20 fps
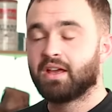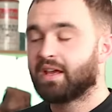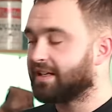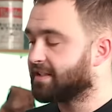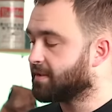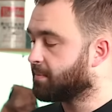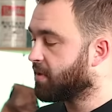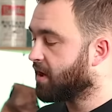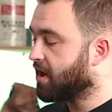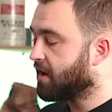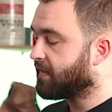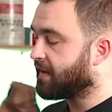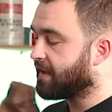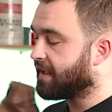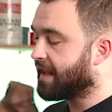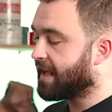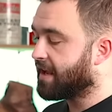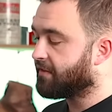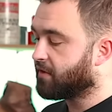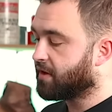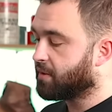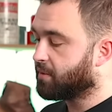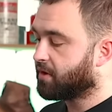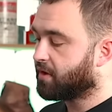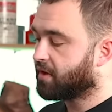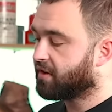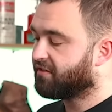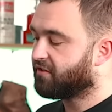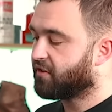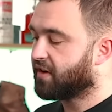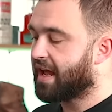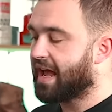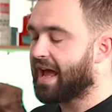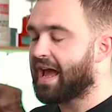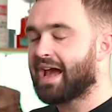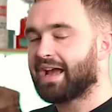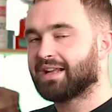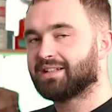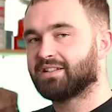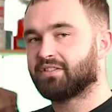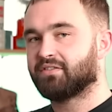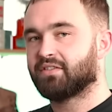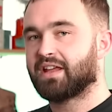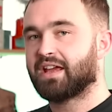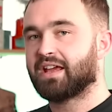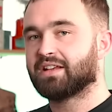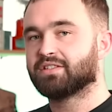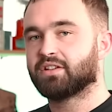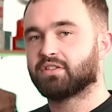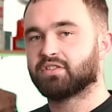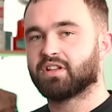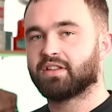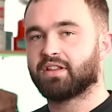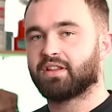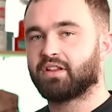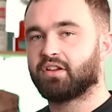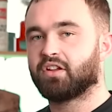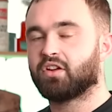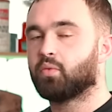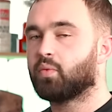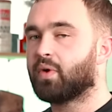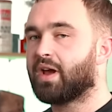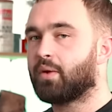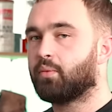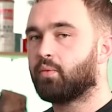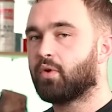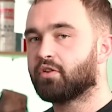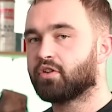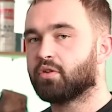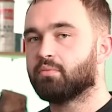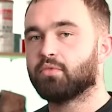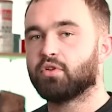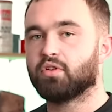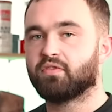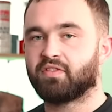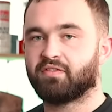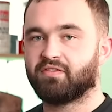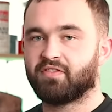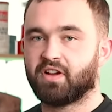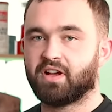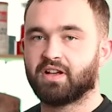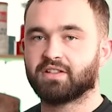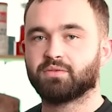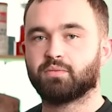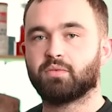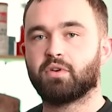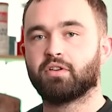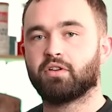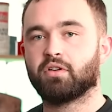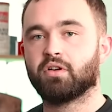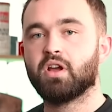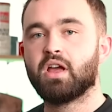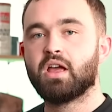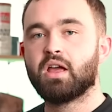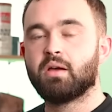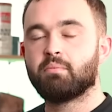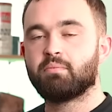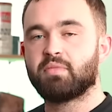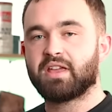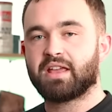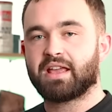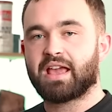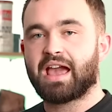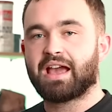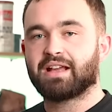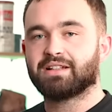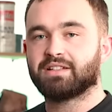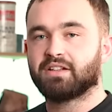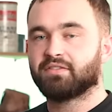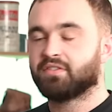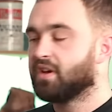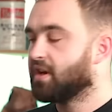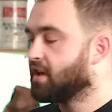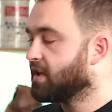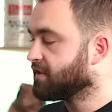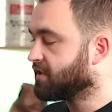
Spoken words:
It's a perfect layer for anyone looking for an active layer, so something that you're going to wear while you're moving fast, while you're being active.